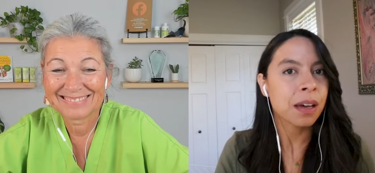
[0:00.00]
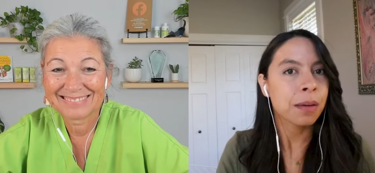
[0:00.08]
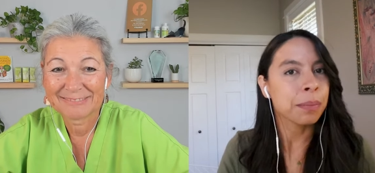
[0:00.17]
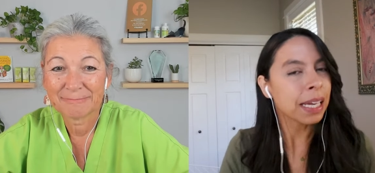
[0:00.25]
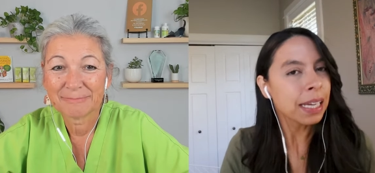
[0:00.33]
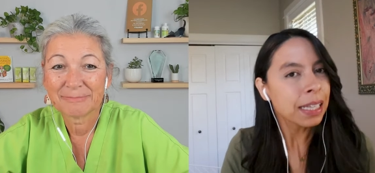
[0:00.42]

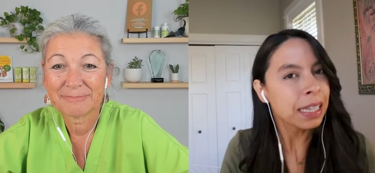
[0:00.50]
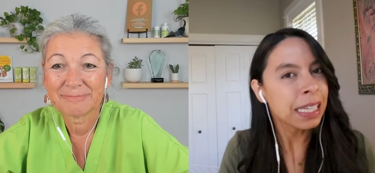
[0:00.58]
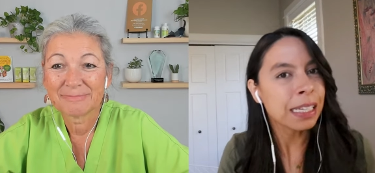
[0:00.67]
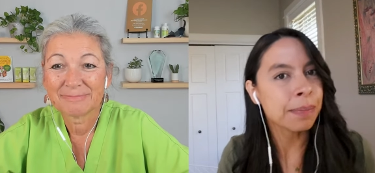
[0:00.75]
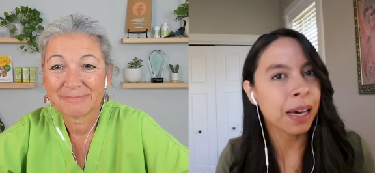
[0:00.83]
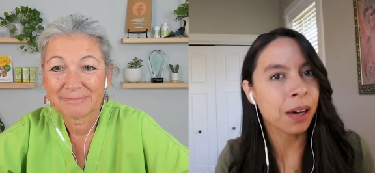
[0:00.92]
Speaker 1: But I didn't
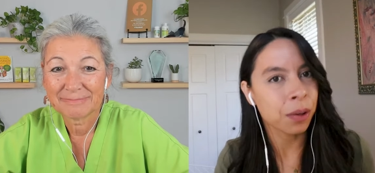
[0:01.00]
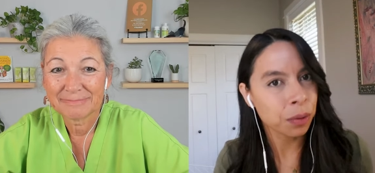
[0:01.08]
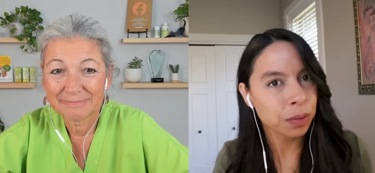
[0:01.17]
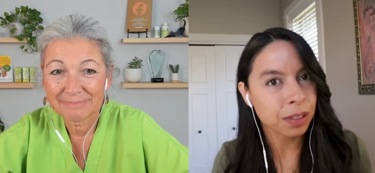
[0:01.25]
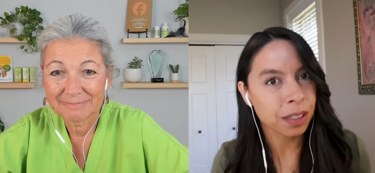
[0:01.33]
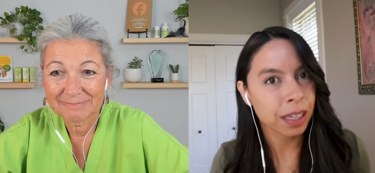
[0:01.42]
think
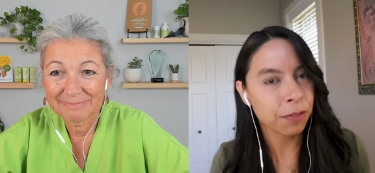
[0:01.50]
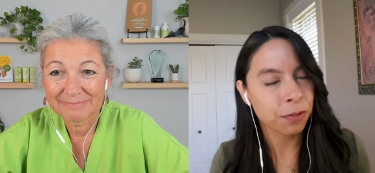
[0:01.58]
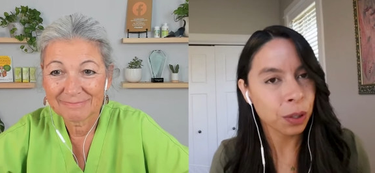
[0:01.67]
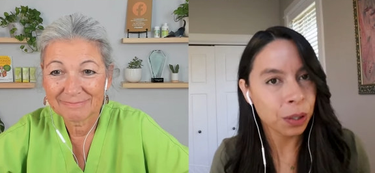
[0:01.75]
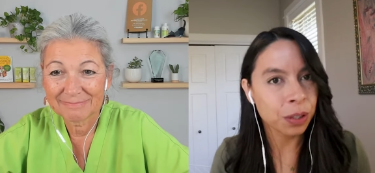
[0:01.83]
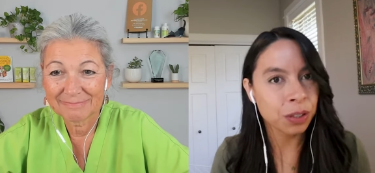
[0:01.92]
about at
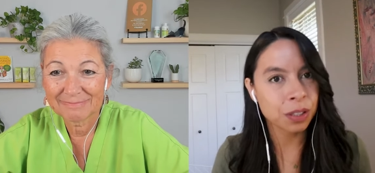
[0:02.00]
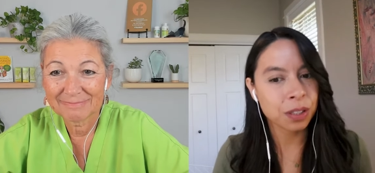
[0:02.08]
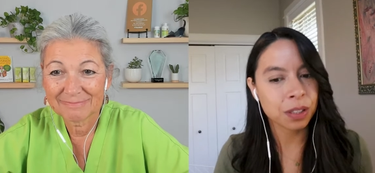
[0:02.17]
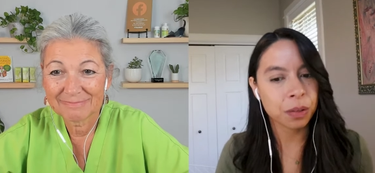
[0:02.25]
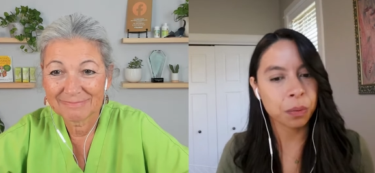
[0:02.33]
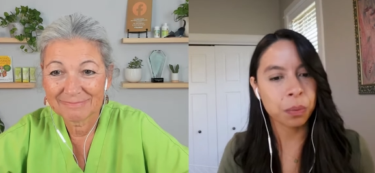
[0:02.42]
first,
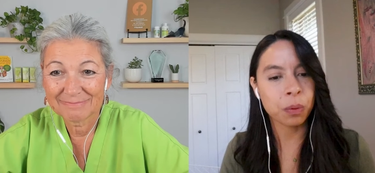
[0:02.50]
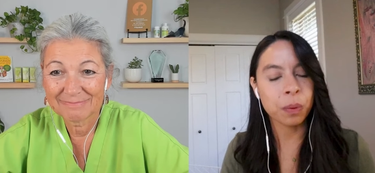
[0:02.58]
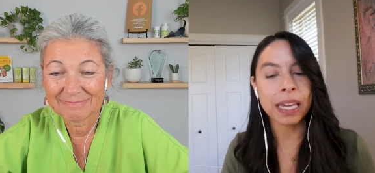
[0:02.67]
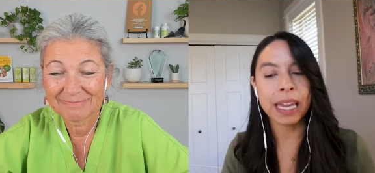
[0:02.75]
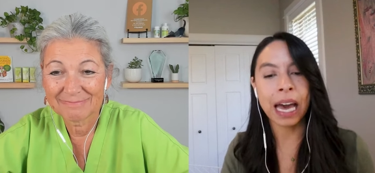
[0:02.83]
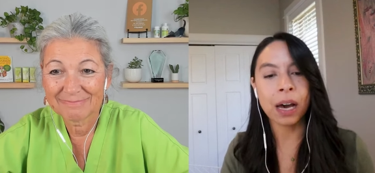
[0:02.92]
well,
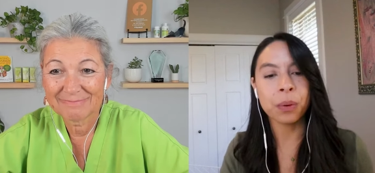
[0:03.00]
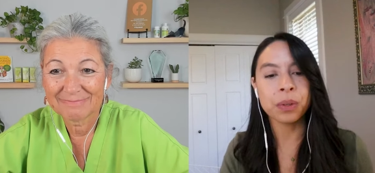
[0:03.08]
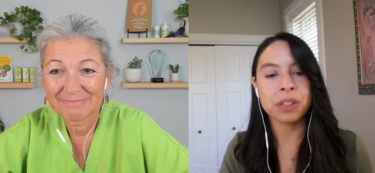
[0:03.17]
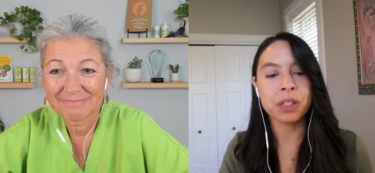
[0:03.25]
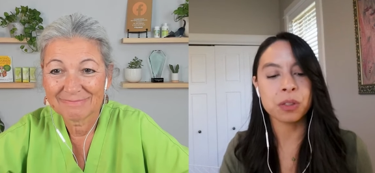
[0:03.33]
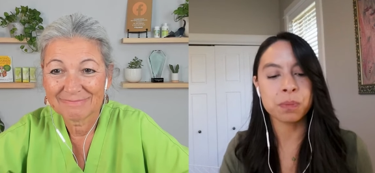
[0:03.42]
wait, how
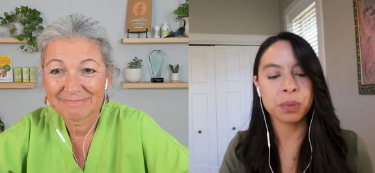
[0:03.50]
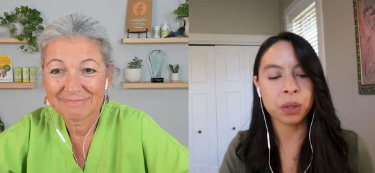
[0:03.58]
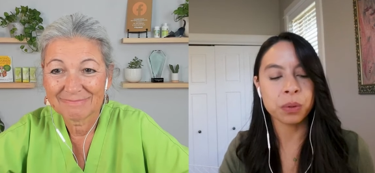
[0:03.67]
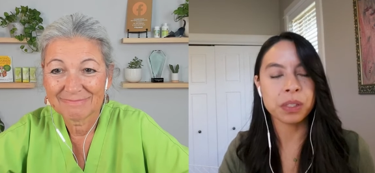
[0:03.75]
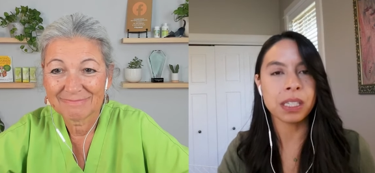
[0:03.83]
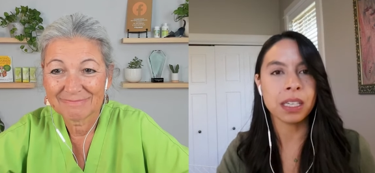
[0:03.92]
is this
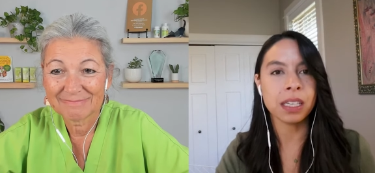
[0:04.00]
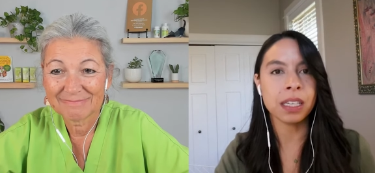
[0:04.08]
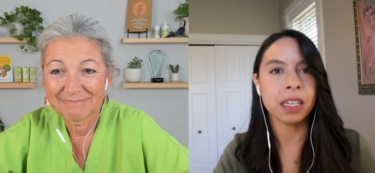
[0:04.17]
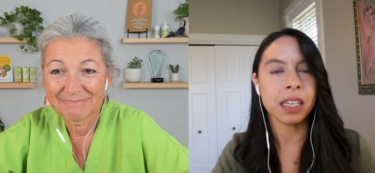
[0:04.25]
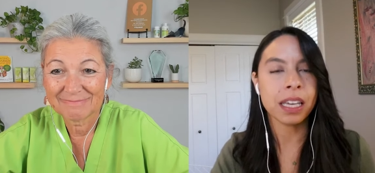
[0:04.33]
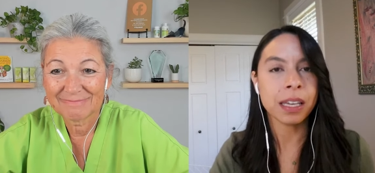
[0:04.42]
protein
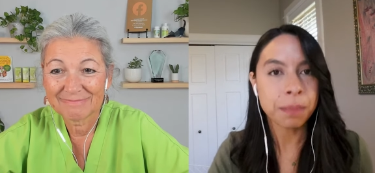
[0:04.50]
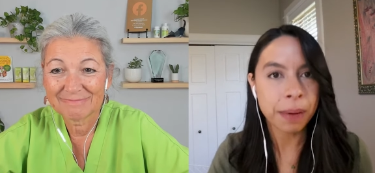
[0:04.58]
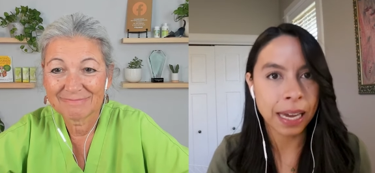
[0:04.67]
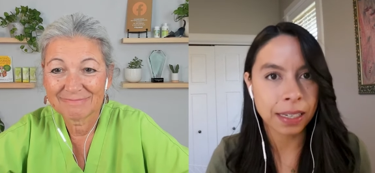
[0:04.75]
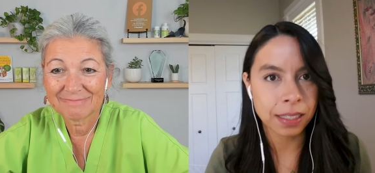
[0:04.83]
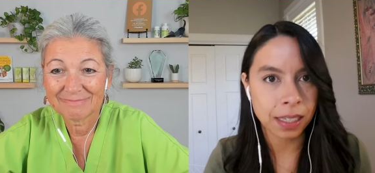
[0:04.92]

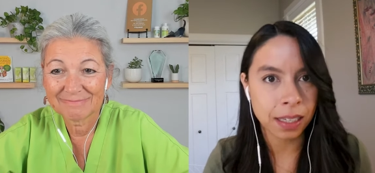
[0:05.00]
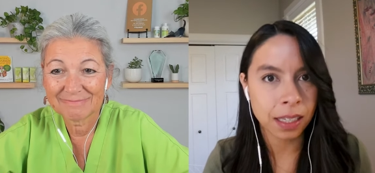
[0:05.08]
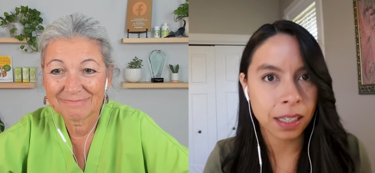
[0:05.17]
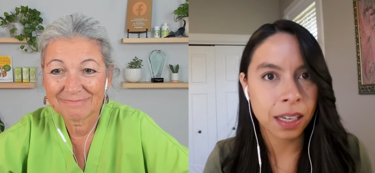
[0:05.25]
impacting